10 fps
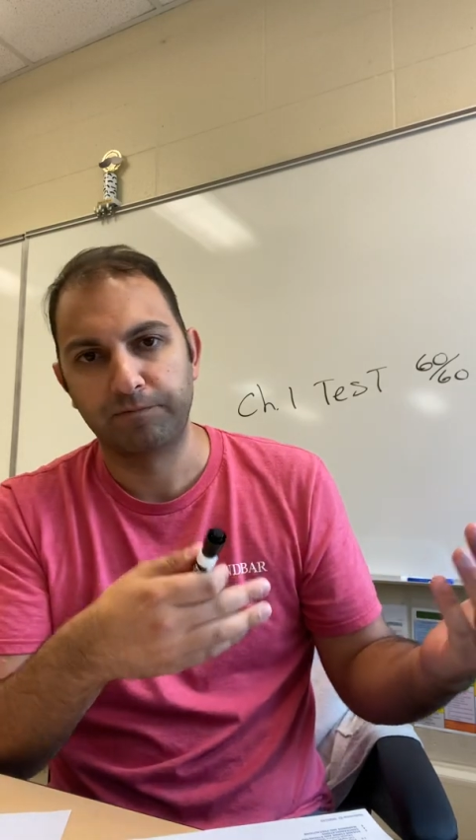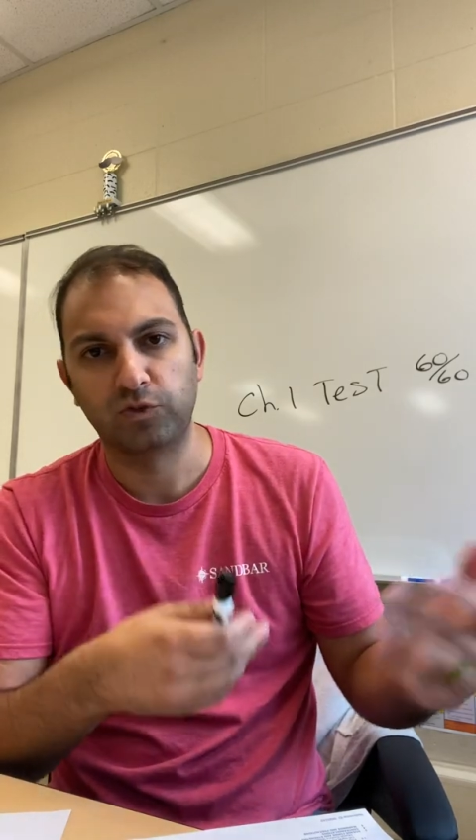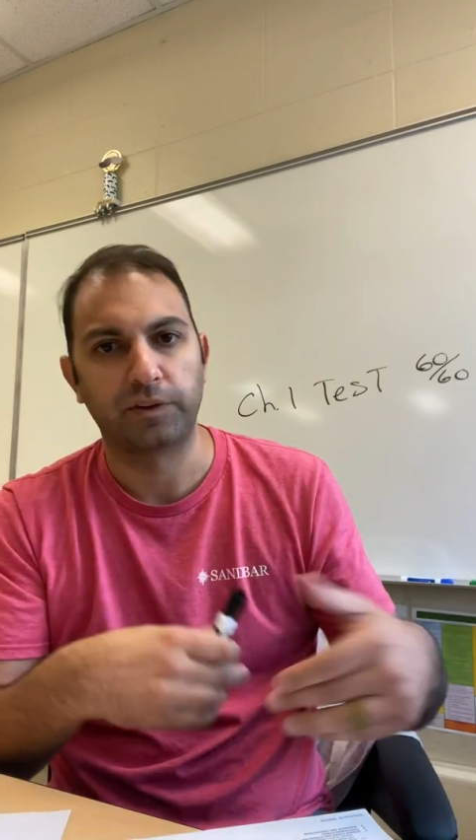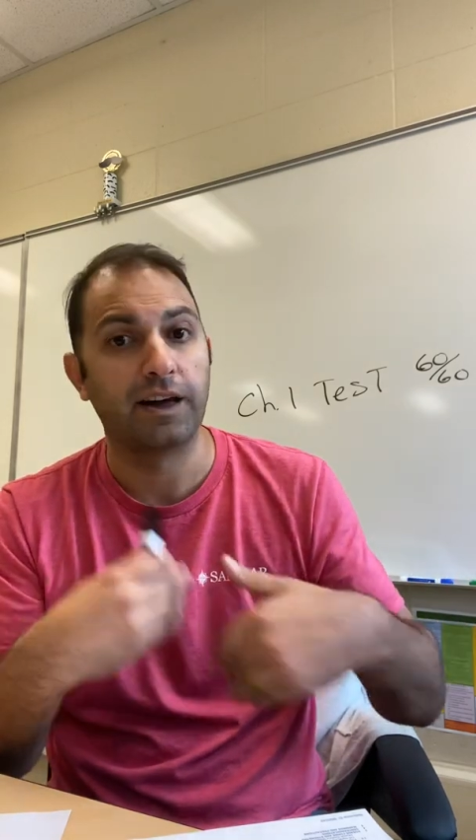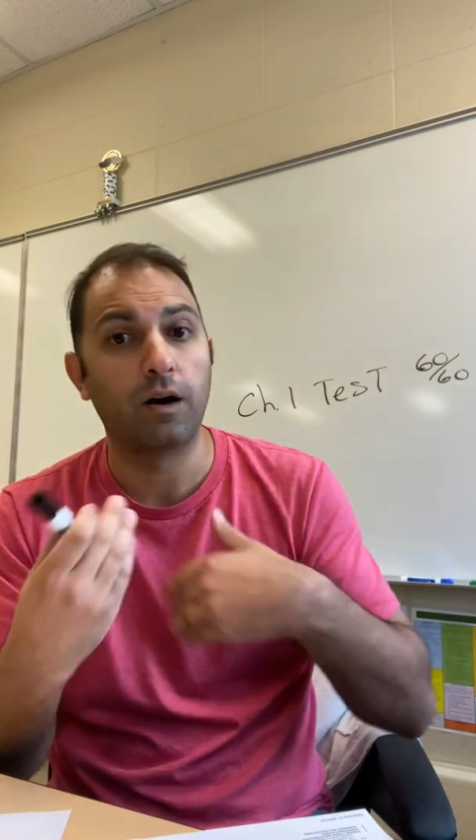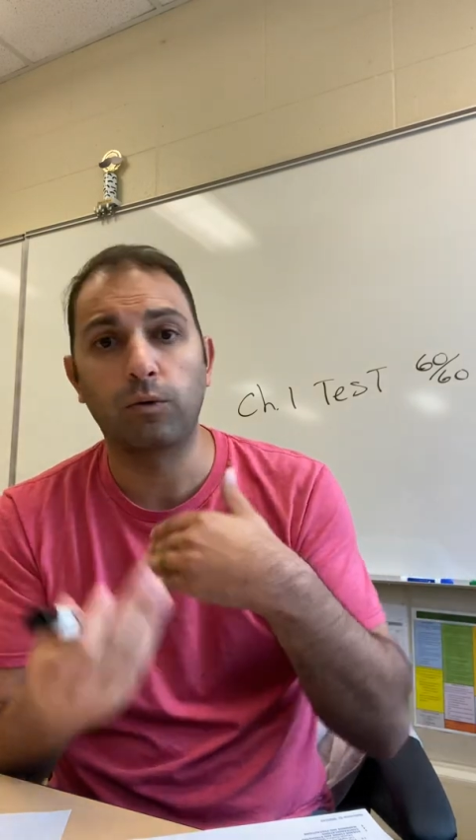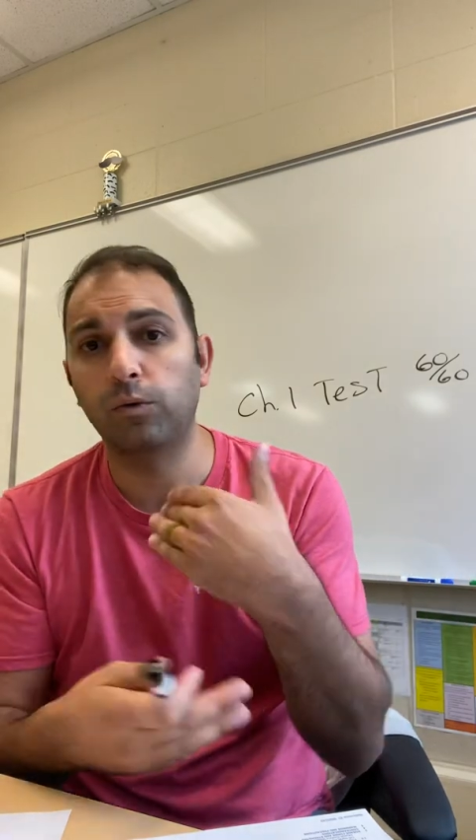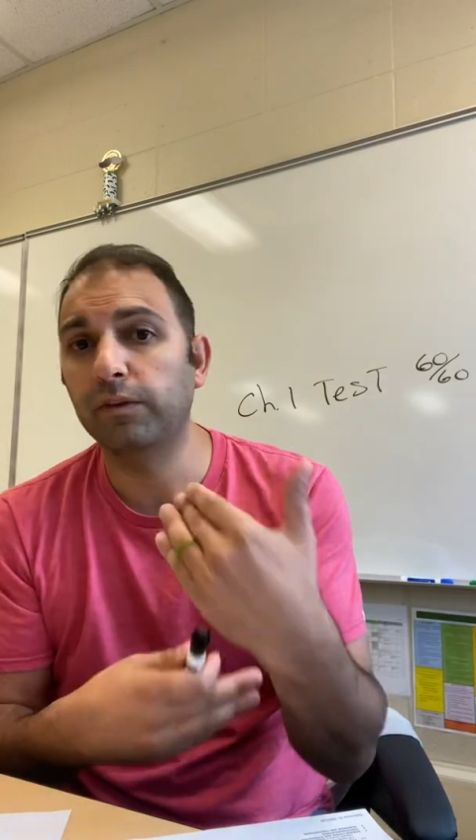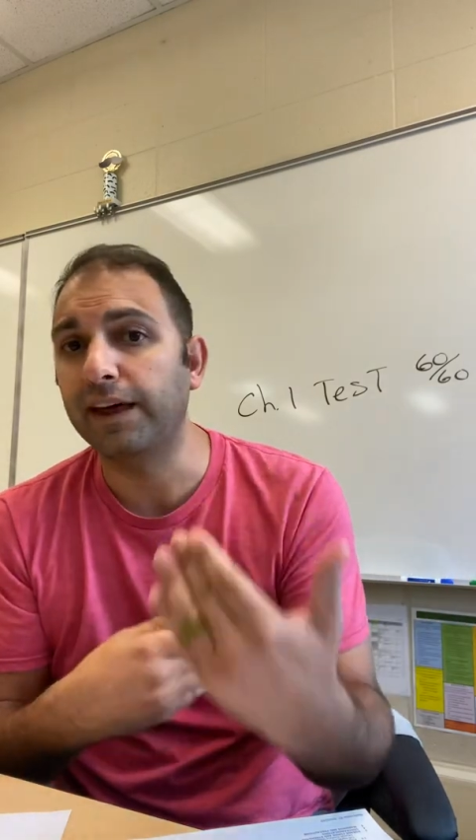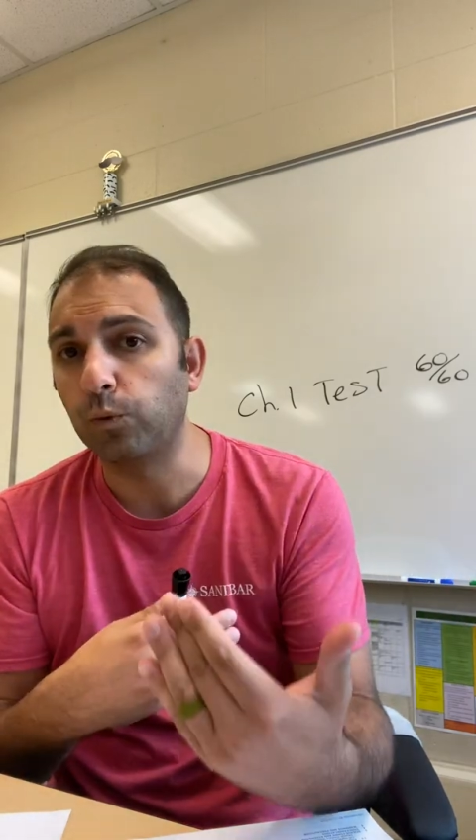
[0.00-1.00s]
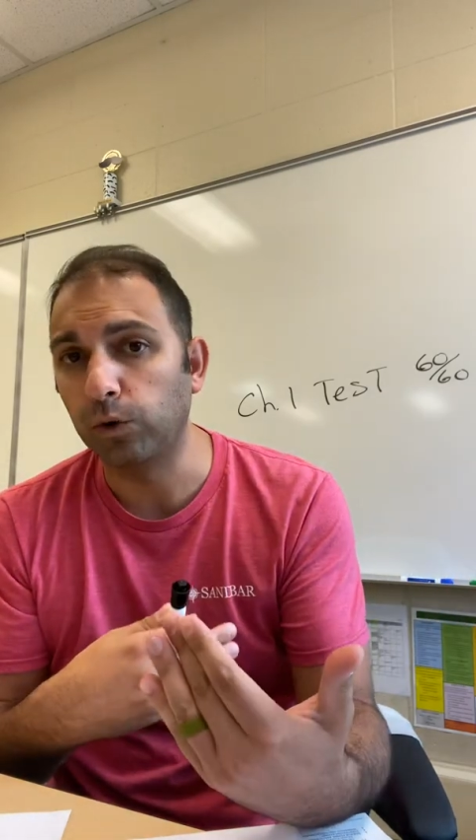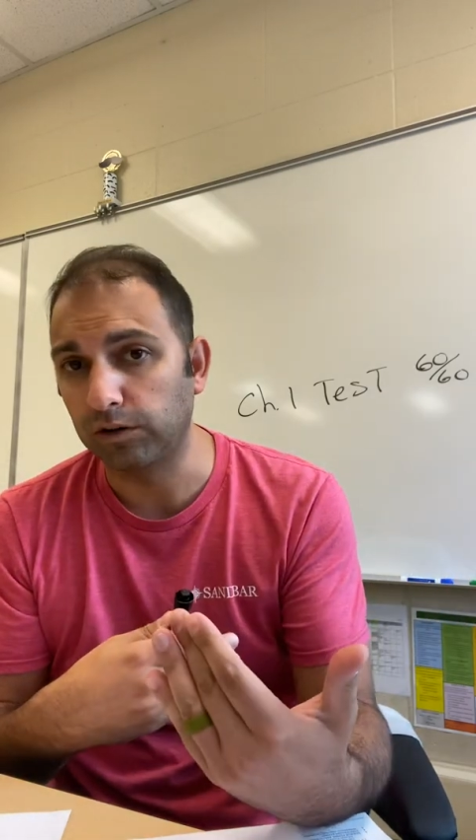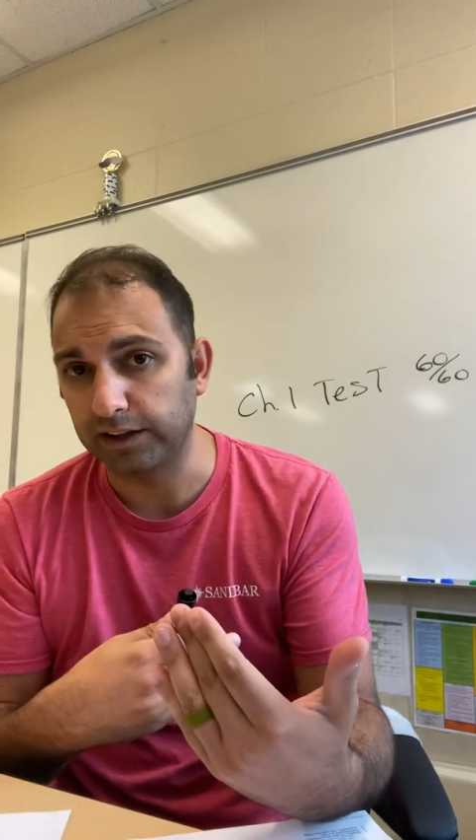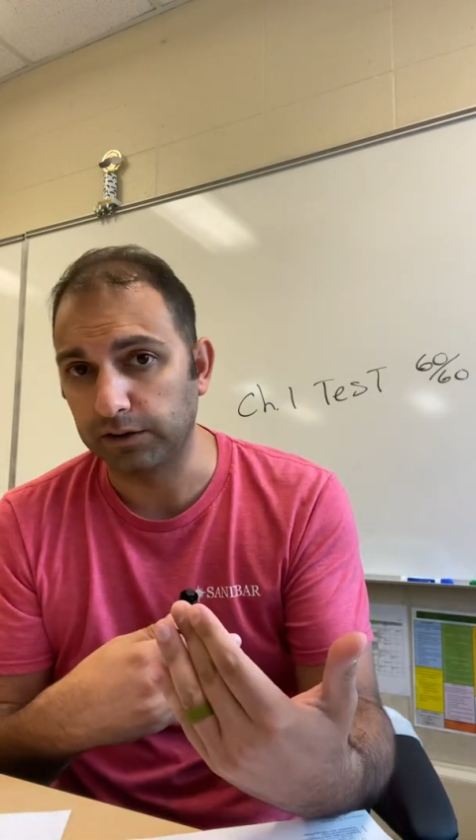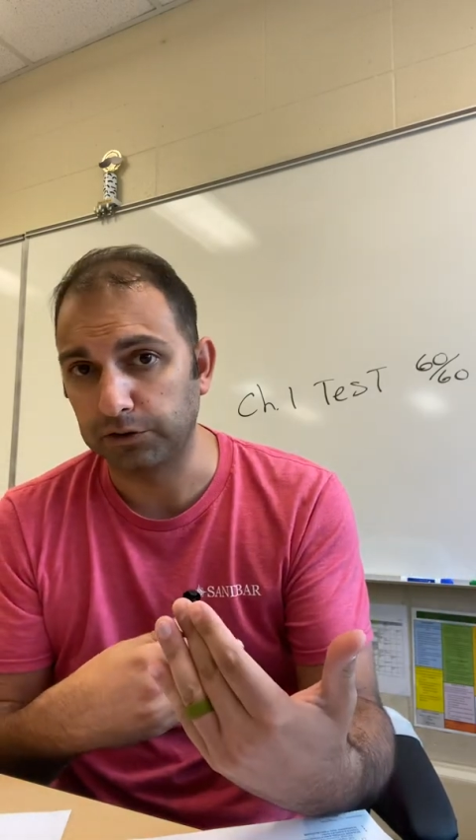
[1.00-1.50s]
So they will
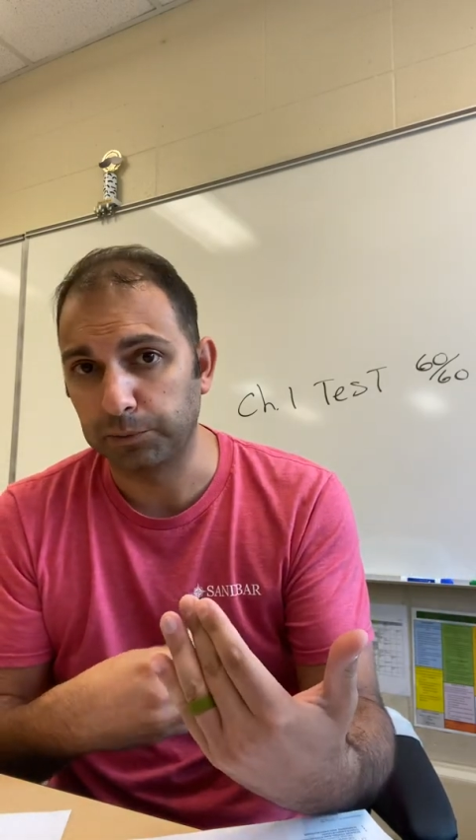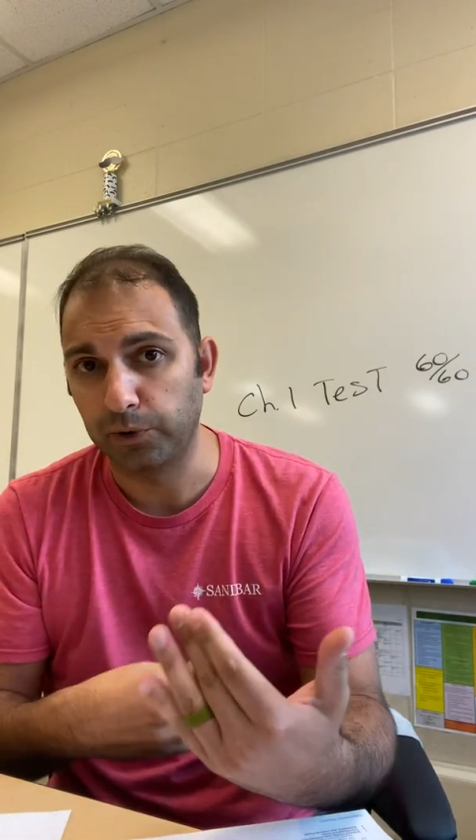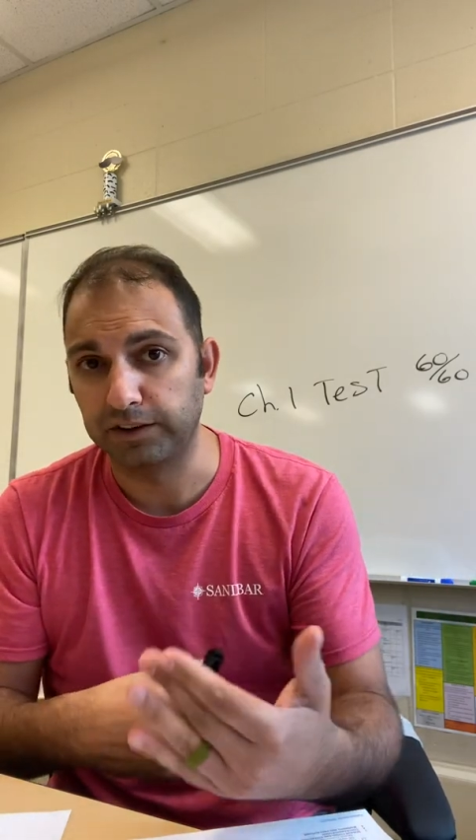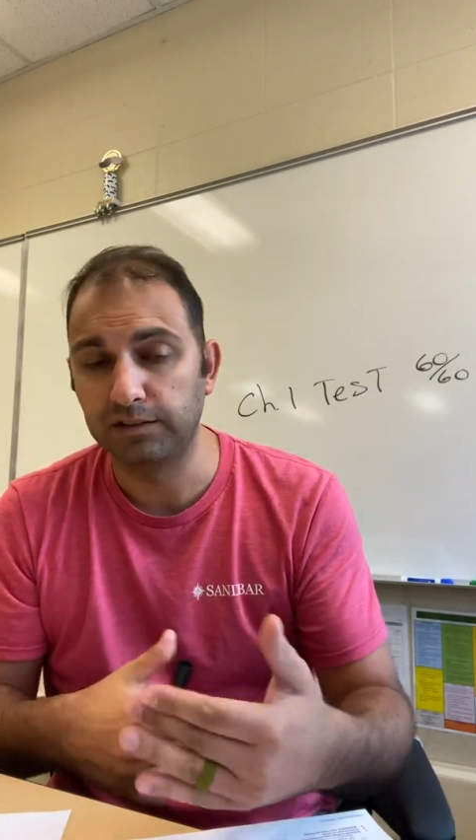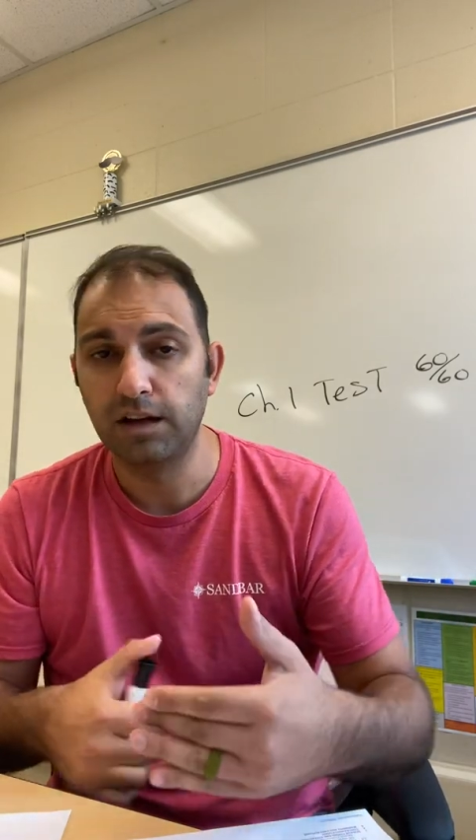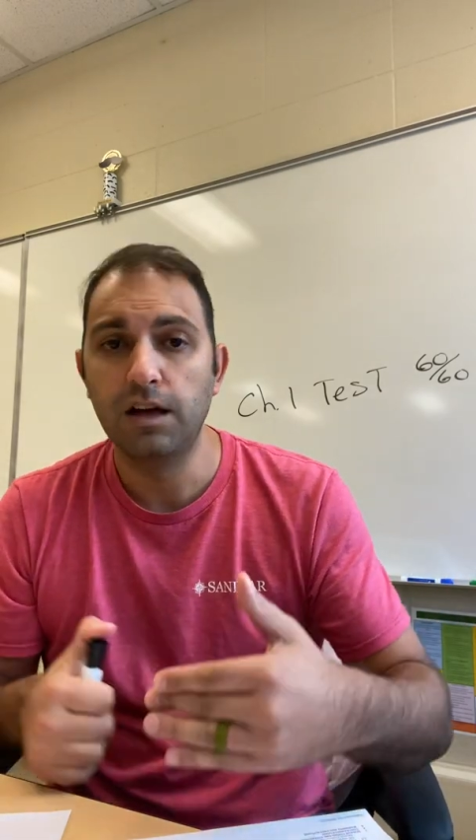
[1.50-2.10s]
get those points.